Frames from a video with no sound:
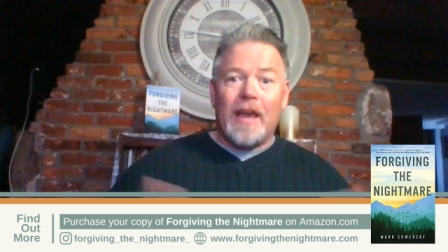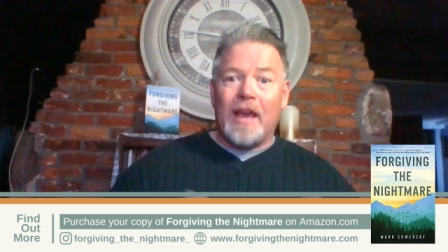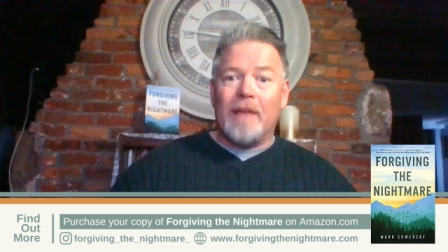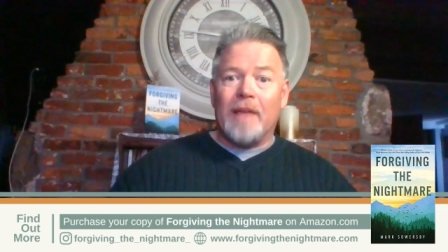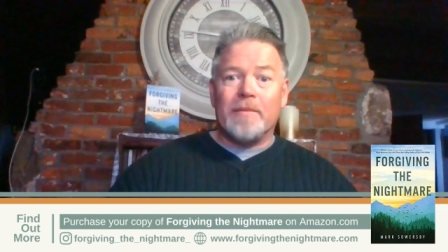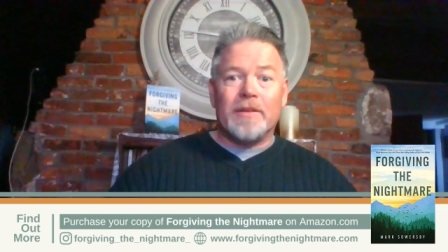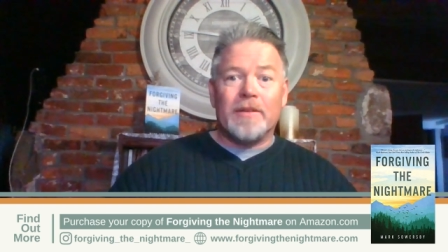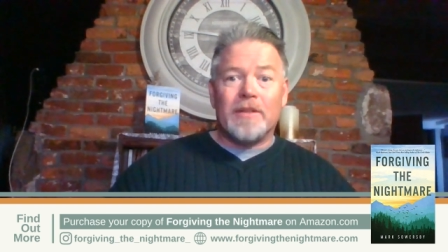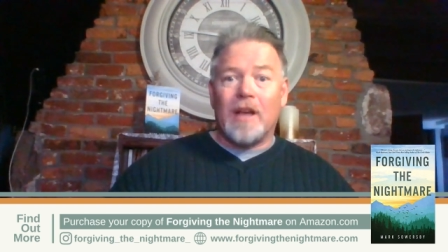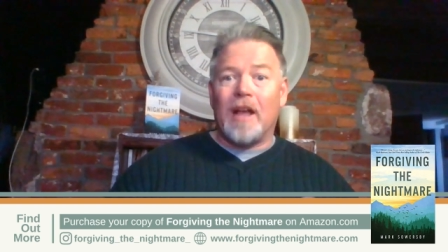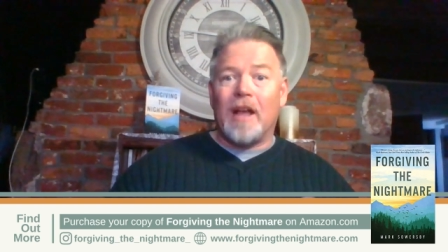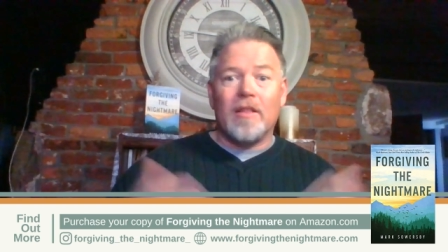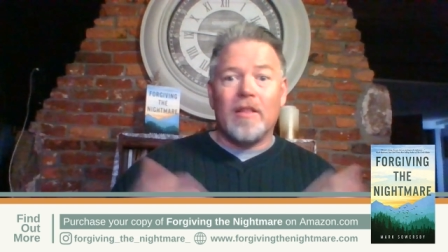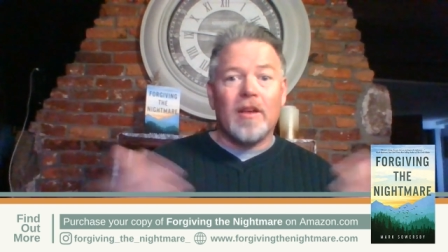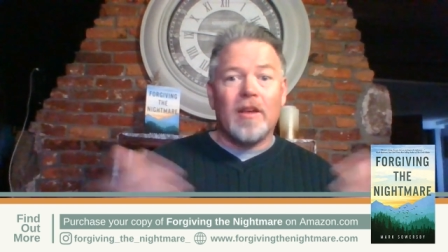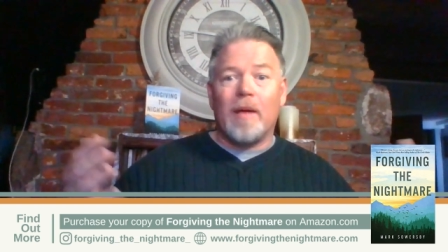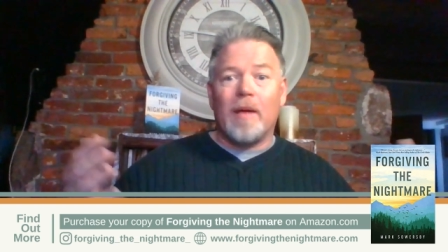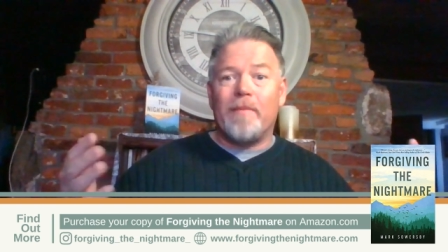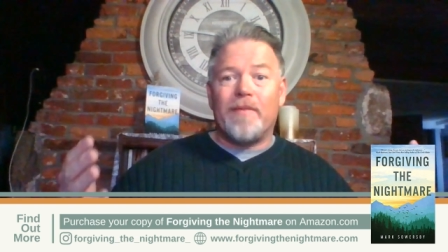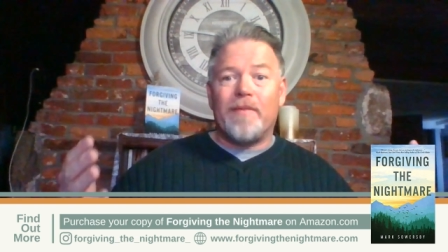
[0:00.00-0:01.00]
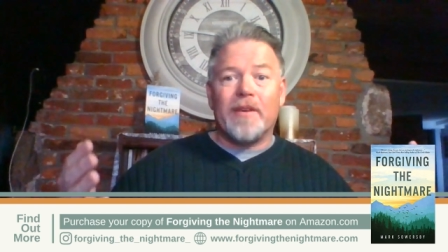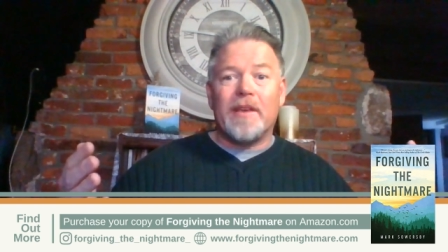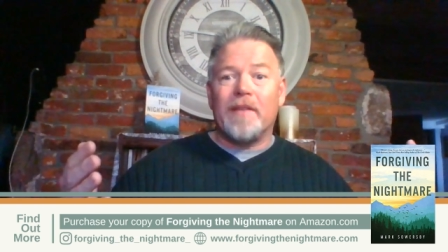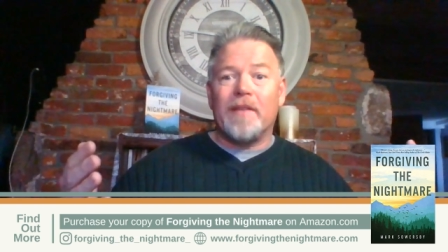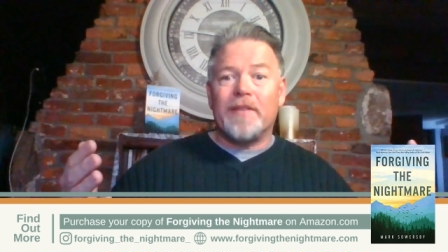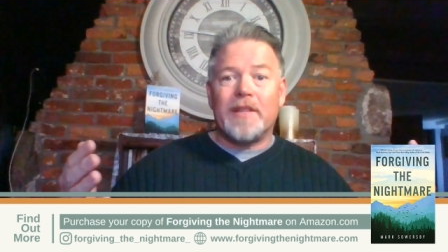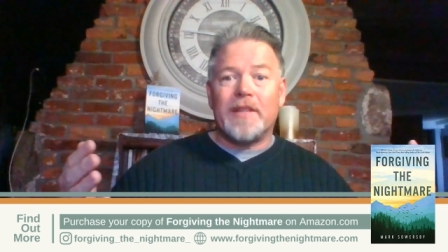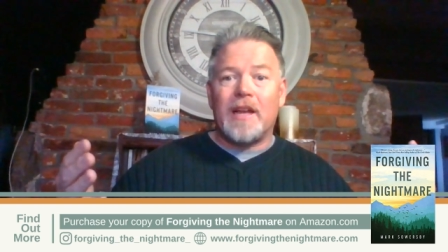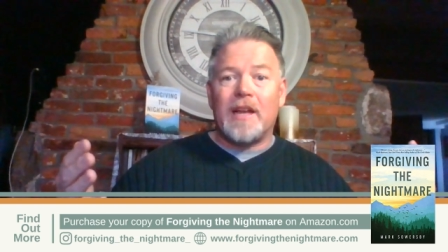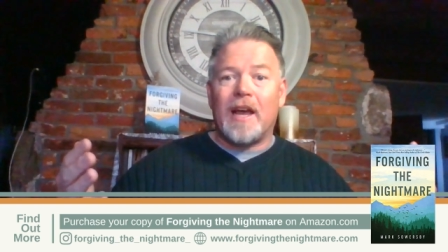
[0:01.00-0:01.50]
Amazon, look up
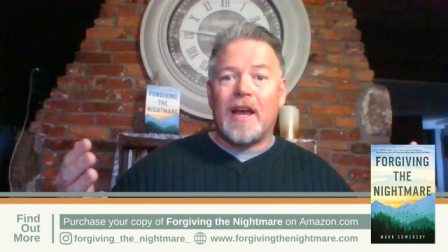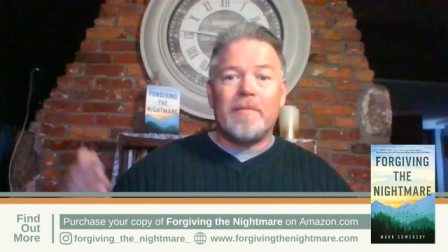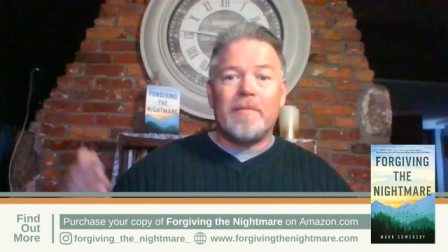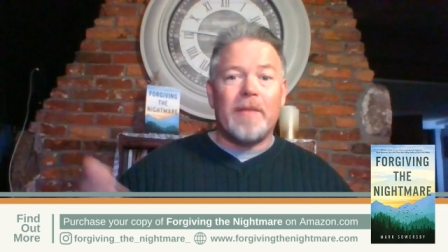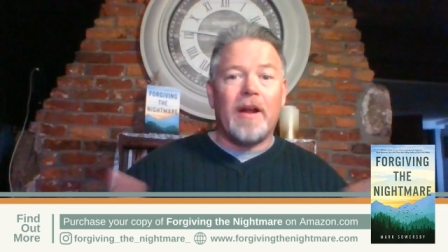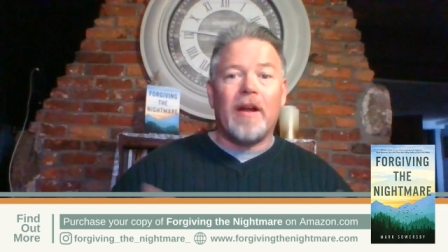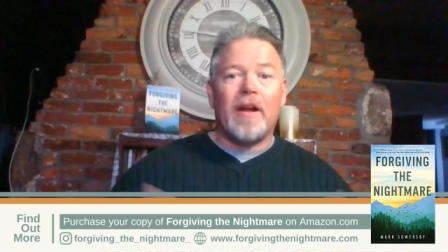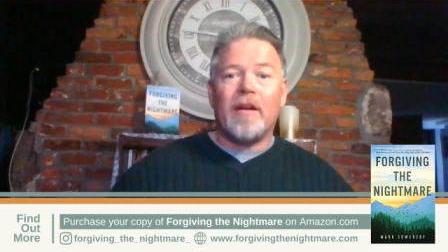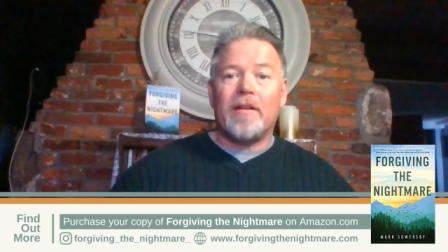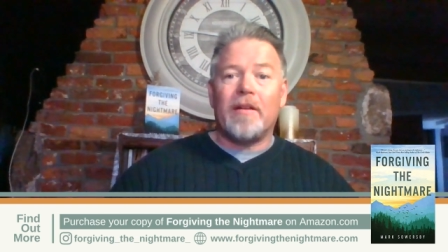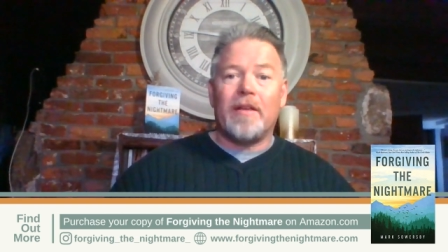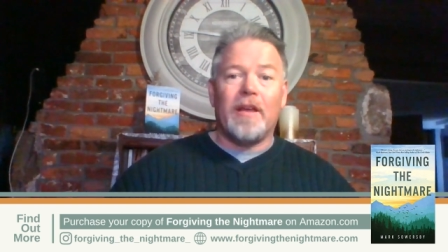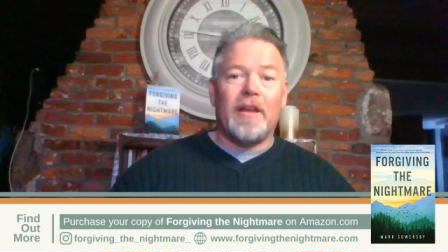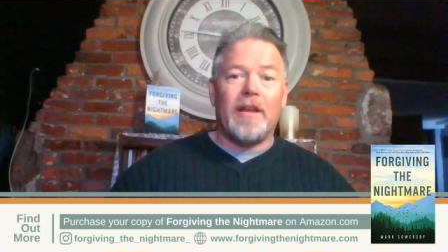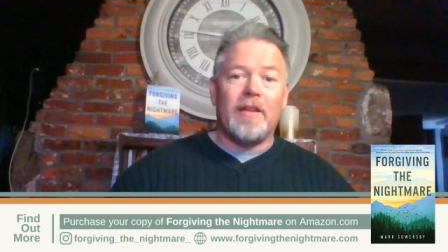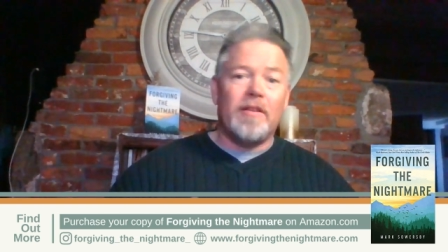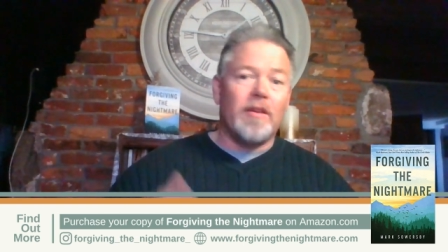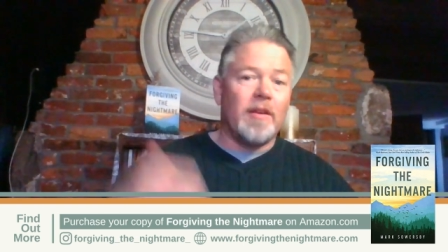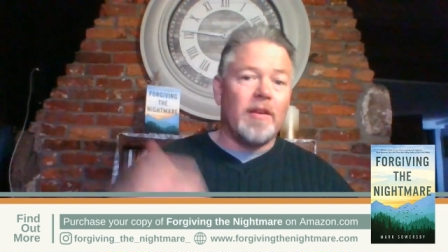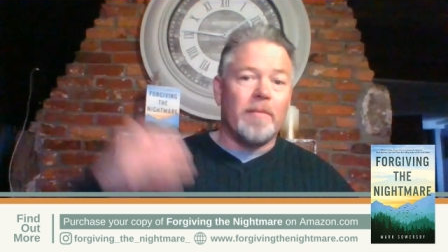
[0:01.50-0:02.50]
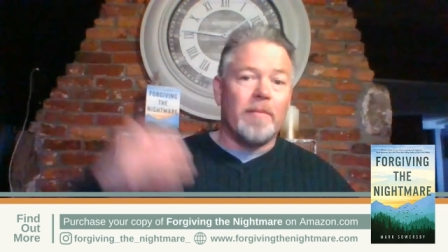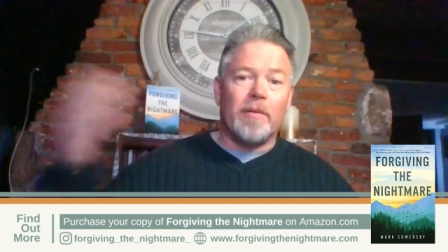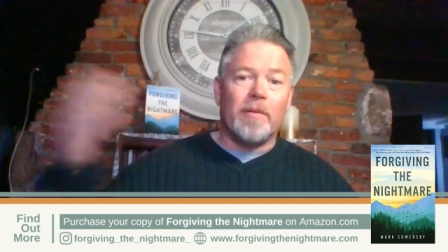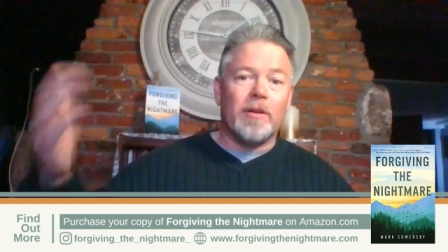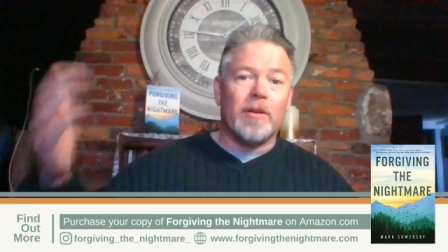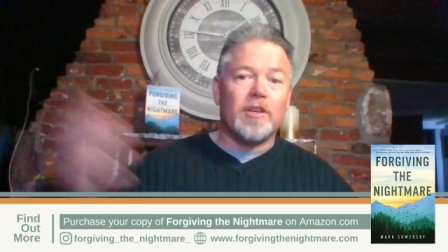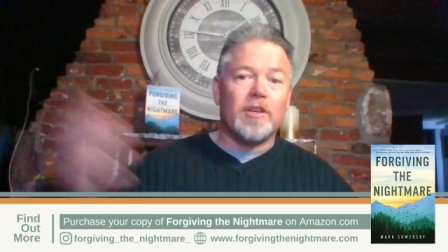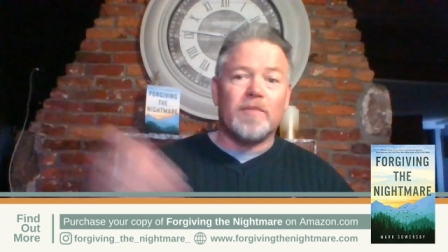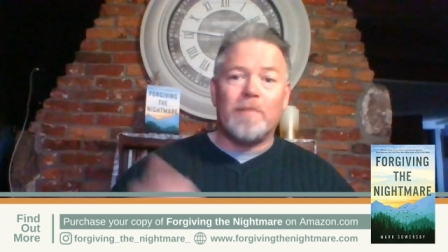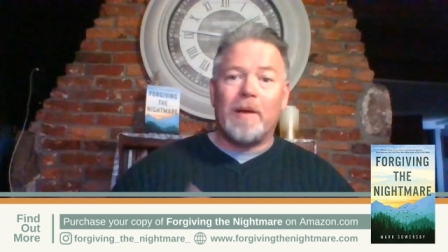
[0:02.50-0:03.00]
Forgiving the Nightmare, and you can
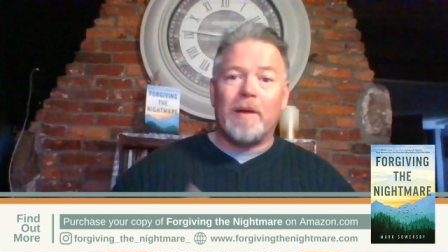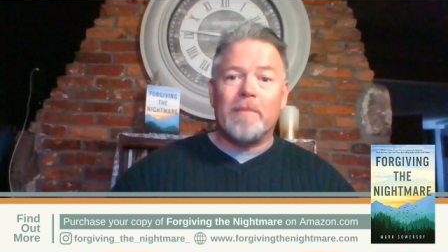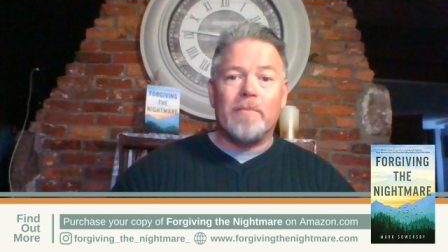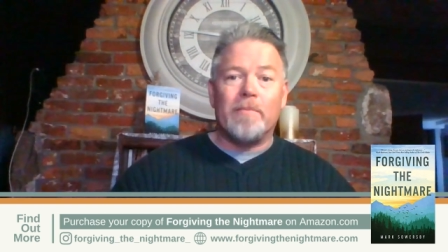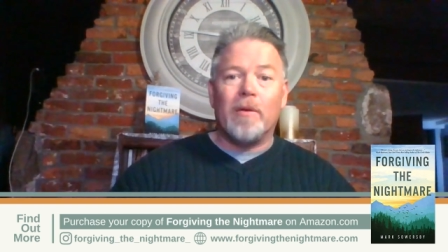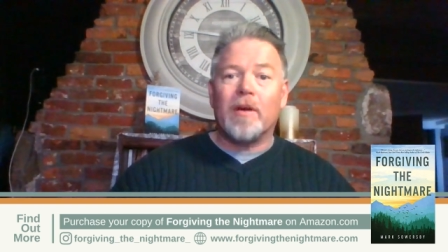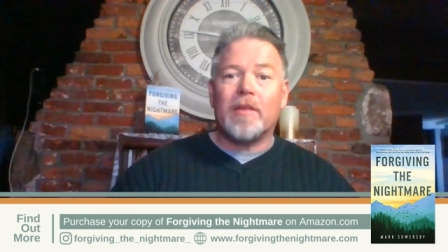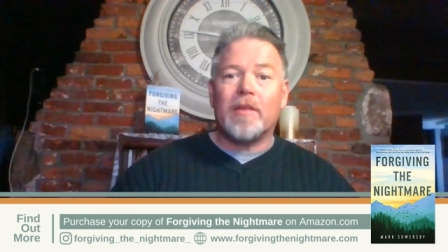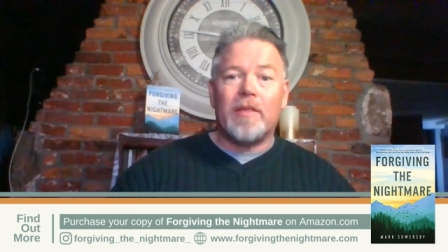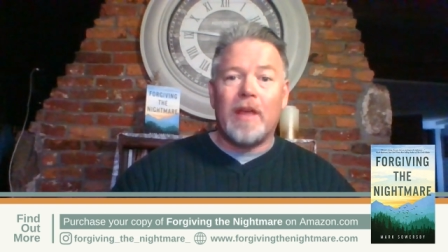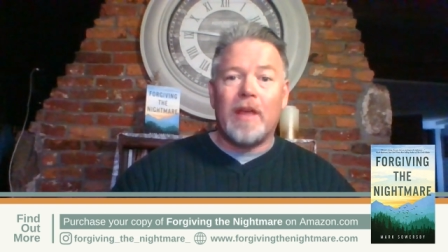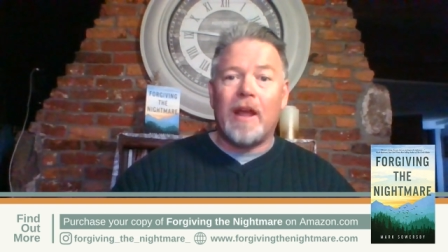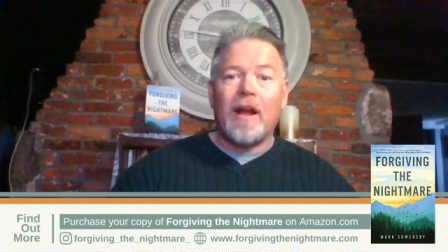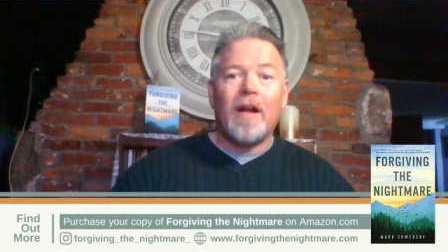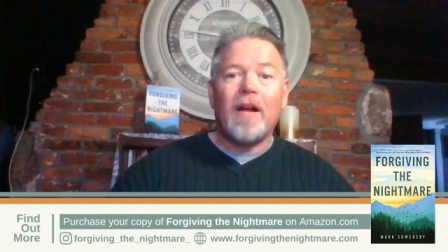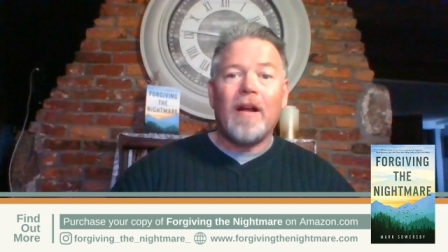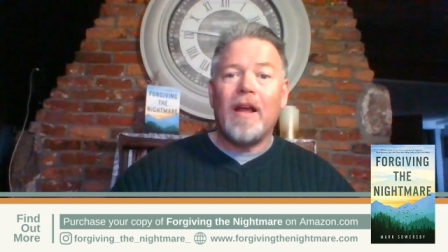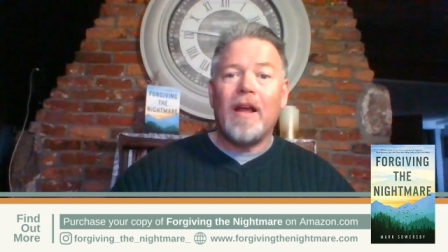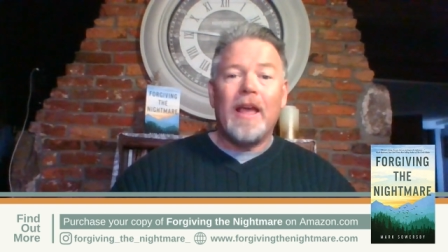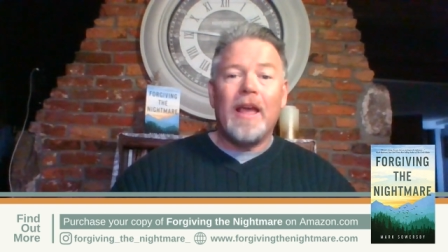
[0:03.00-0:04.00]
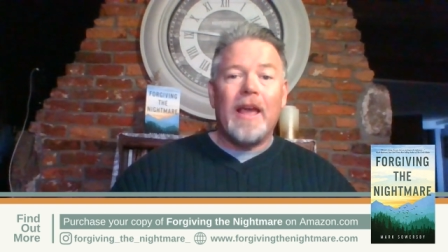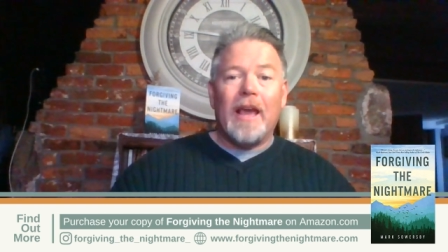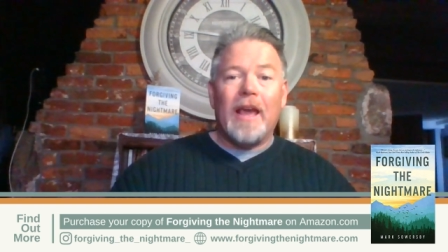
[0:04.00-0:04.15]
purchase my book there.